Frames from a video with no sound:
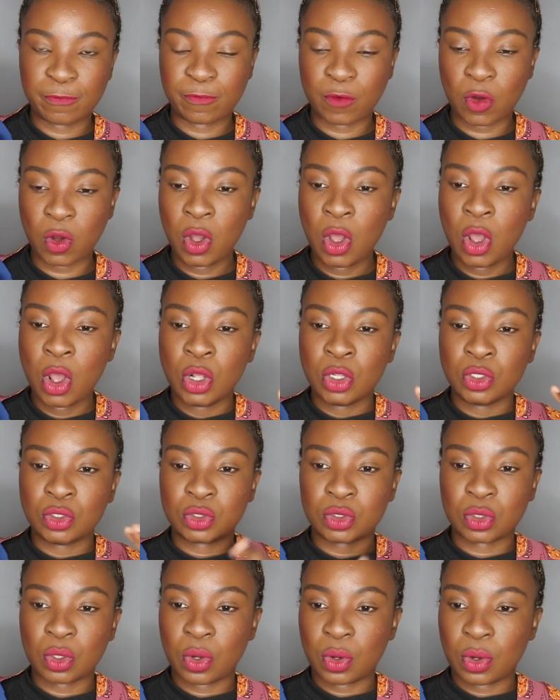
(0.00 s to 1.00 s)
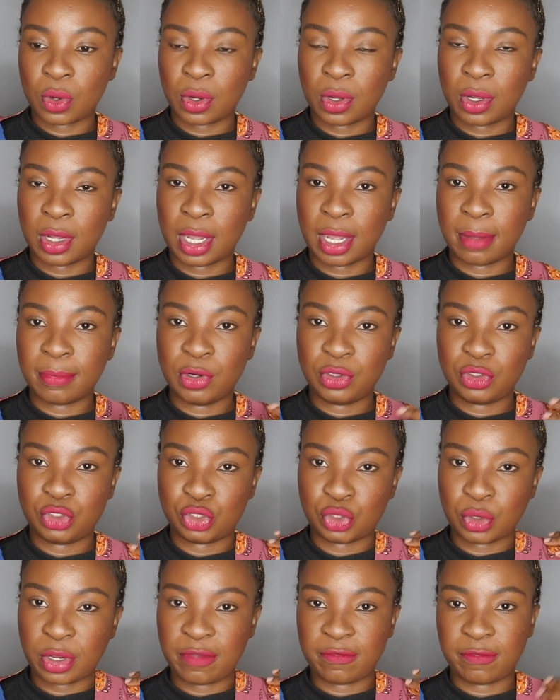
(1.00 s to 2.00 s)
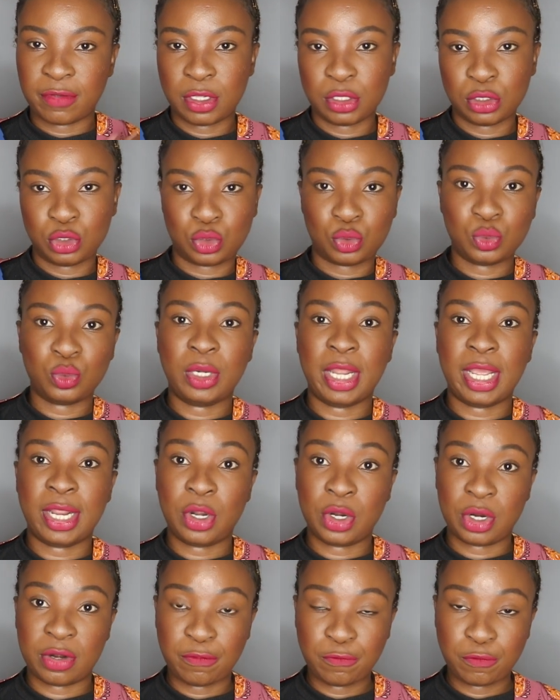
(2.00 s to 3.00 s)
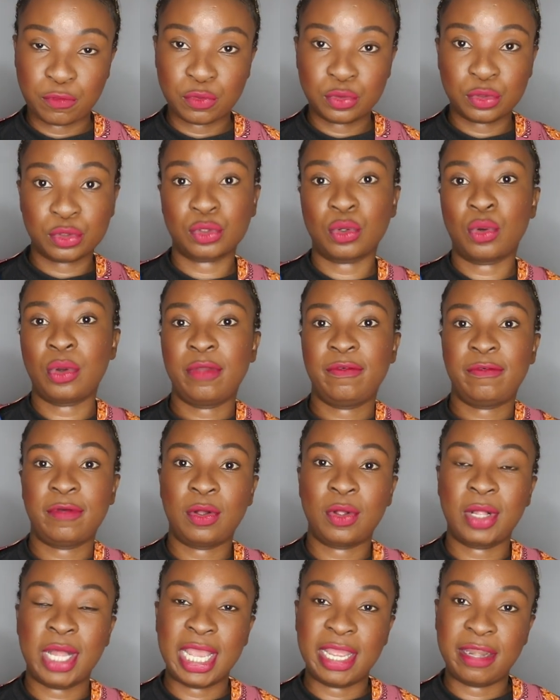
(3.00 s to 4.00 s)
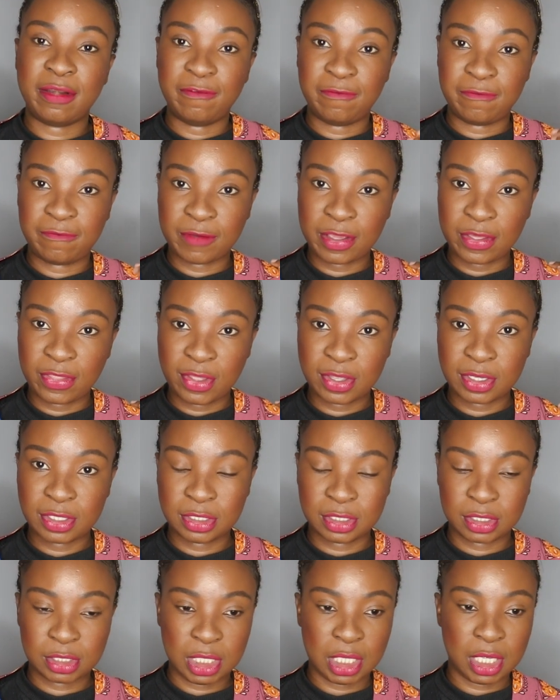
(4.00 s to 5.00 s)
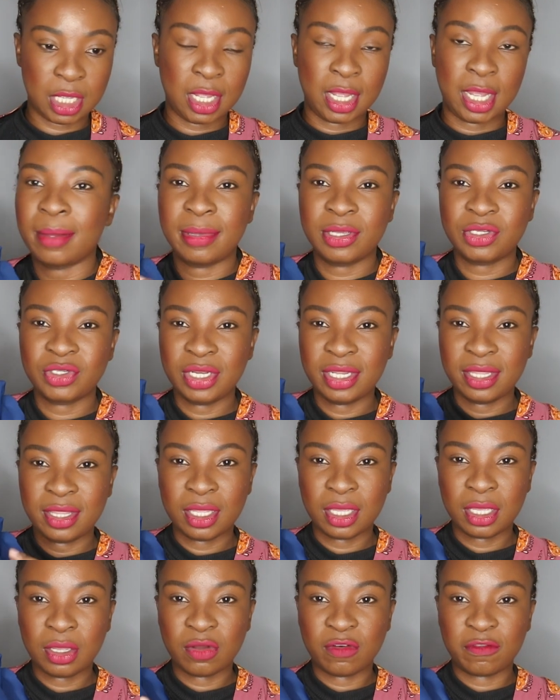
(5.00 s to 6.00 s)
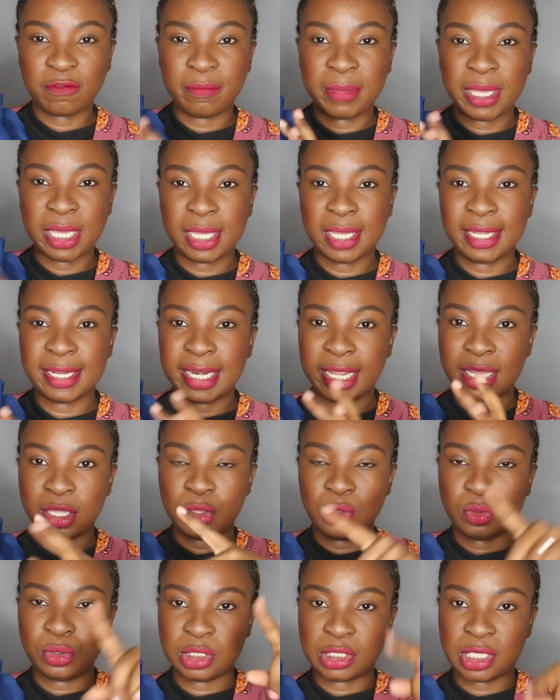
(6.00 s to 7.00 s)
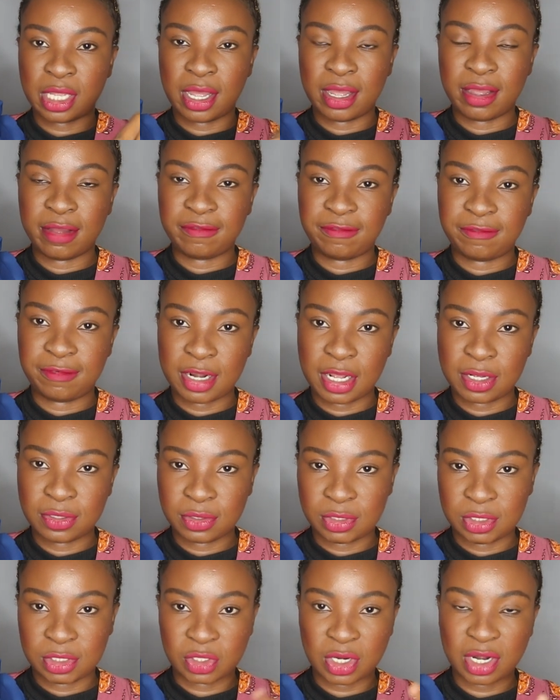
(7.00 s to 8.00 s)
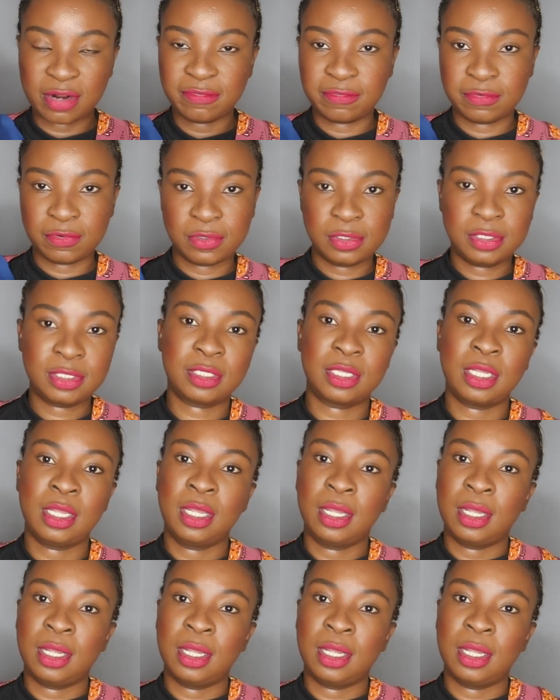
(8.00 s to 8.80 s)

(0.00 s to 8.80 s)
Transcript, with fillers: for, so I'm not sure if I'll do like ruffles or if I'll add feathers. I'm actually thinking of making like those uh, flounce ruffles,